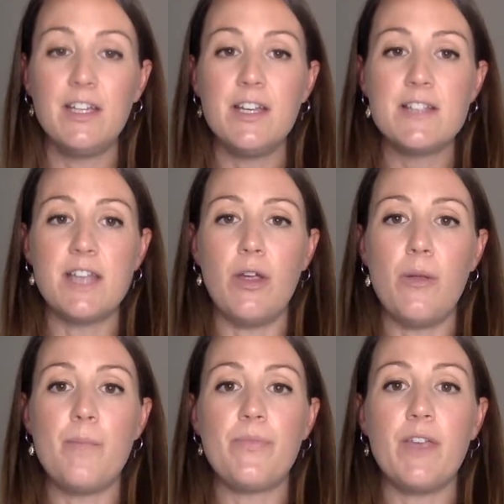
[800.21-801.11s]

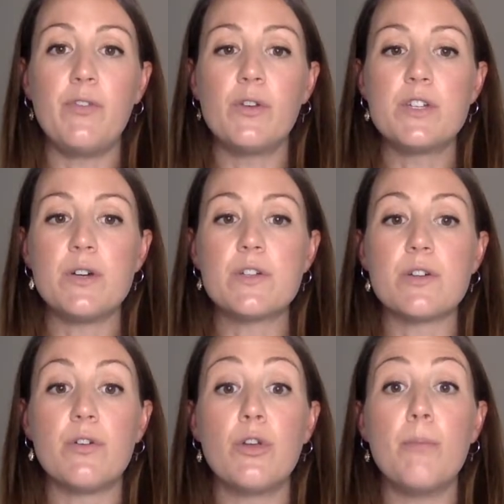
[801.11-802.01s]
So if your doctor
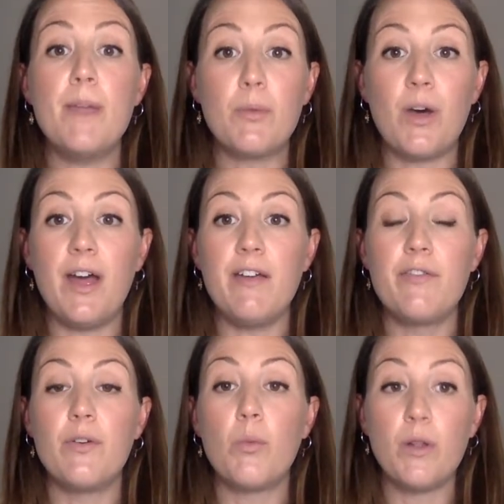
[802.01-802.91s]
or your midwife
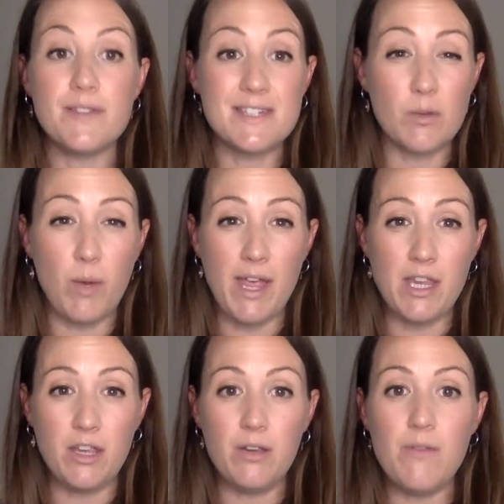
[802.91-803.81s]
wants to weigh you,